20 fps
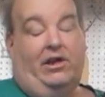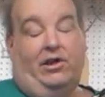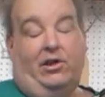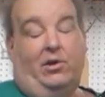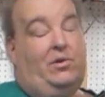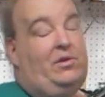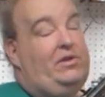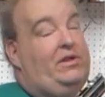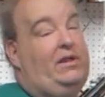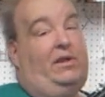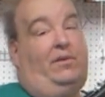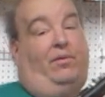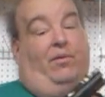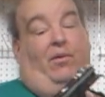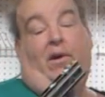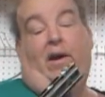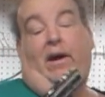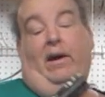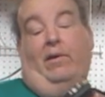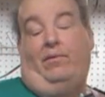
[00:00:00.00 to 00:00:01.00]
Use this
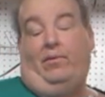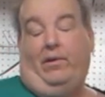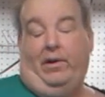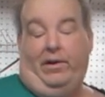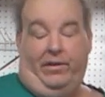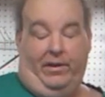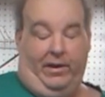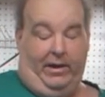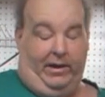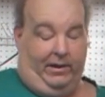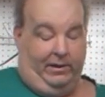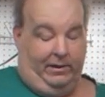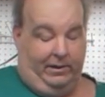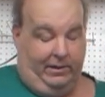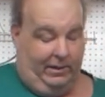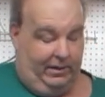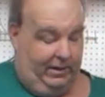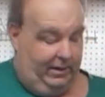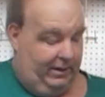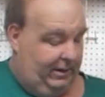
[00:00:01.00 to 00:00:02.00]
for everything.
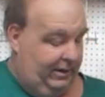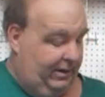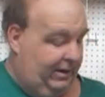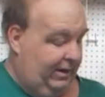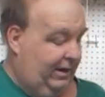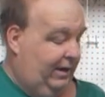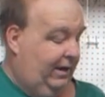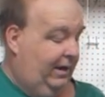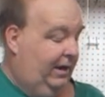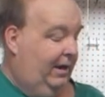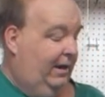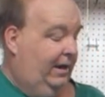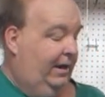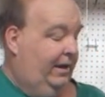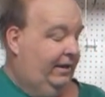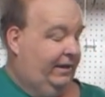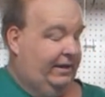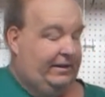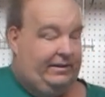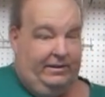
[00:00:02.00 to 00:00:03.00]

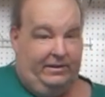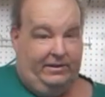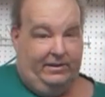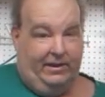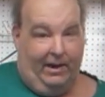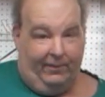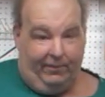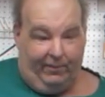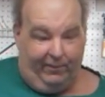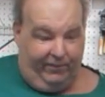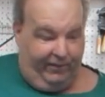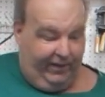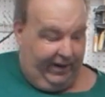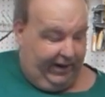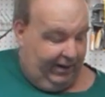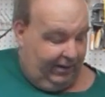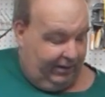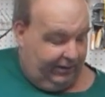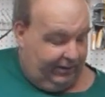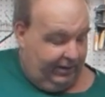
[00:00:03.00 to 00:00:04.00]
This has never
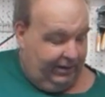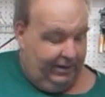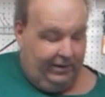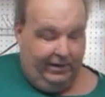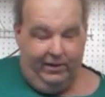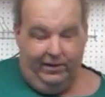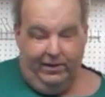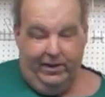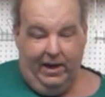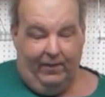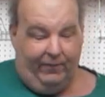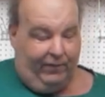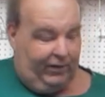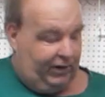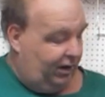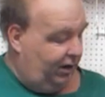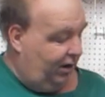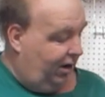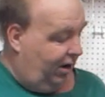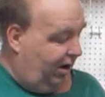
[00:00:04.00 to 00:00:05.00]
failed, never
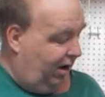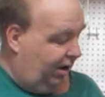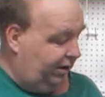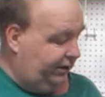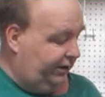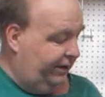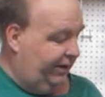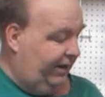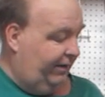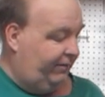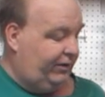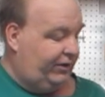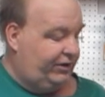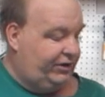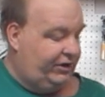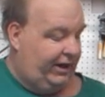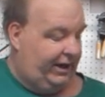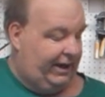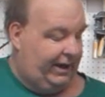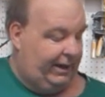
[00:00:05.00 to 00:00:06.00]
clogged, never
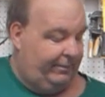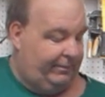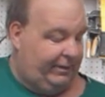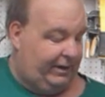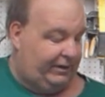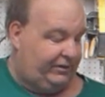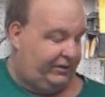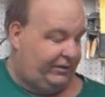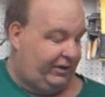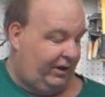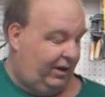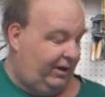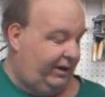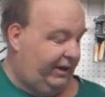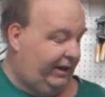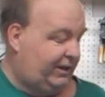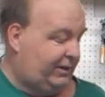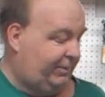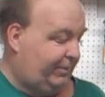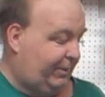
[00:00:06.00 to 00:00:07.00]
jammed. It's
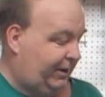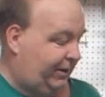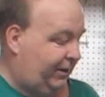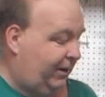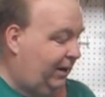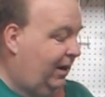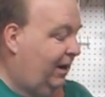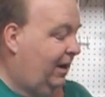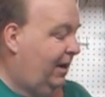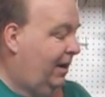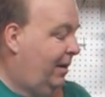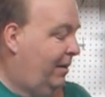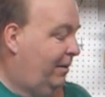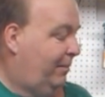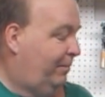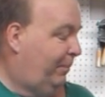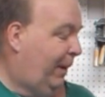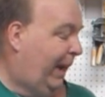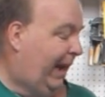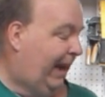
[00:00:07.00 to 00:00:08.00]
dirty. It's been
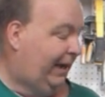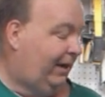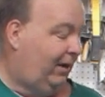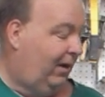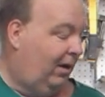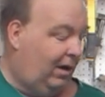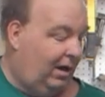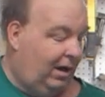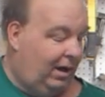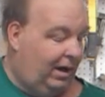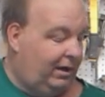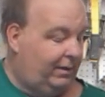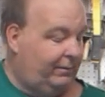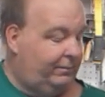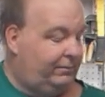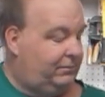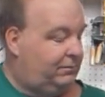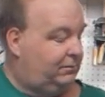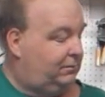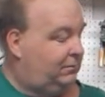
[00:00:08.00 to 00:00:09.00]
paint
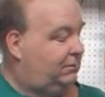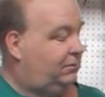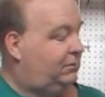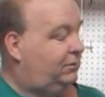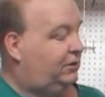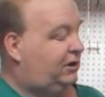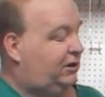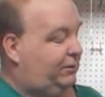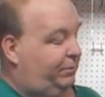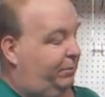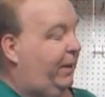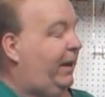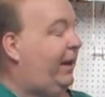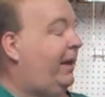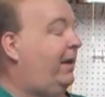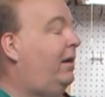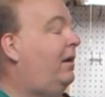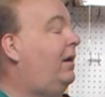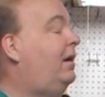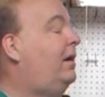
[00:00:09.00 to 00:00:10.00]
on,
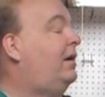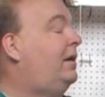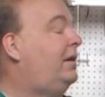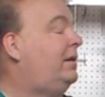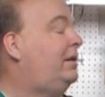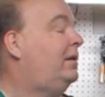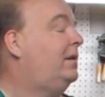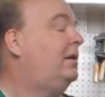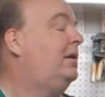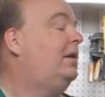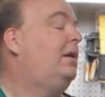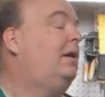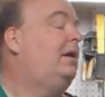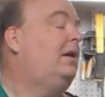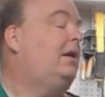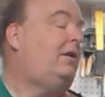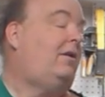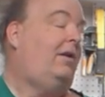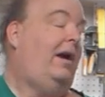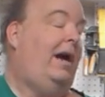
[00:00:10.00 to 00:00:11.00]
spit on,
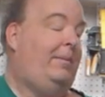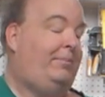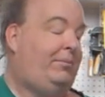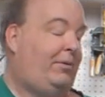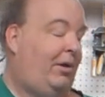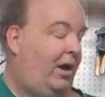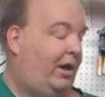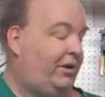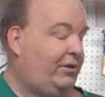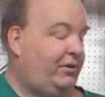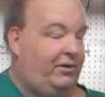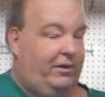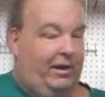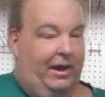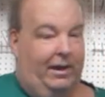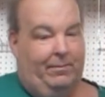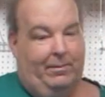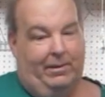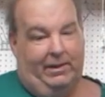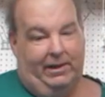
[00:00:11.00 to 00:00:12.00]
crapped on, you
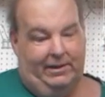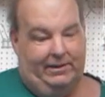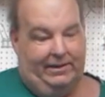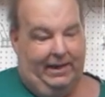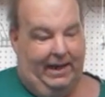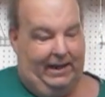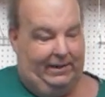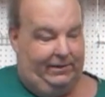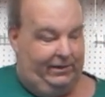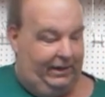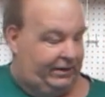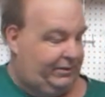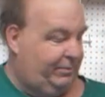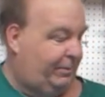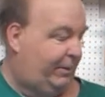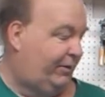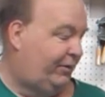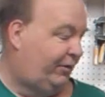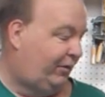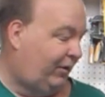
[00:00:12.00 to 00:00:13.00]
name it. It's
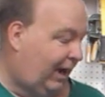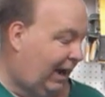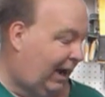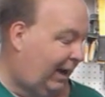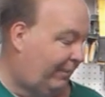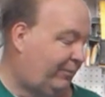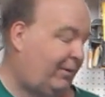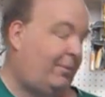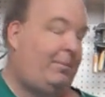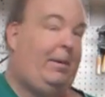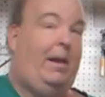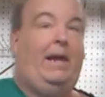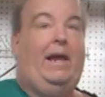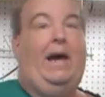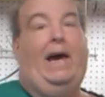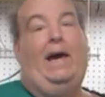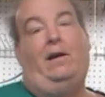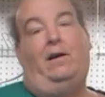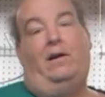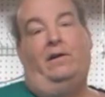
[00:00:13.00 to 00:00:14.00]
been dropped from a
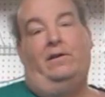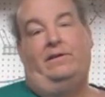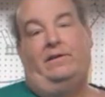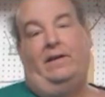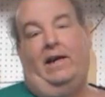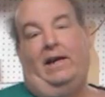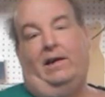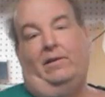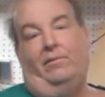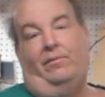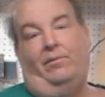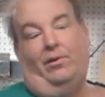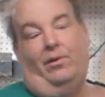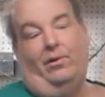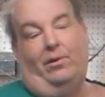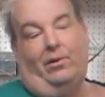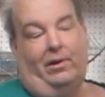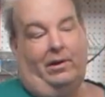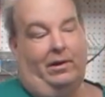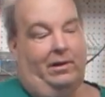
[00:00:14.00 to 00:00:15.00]
ladder on the second
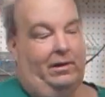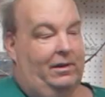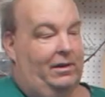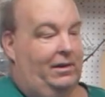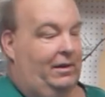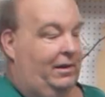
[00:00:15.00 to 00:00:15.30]
floor.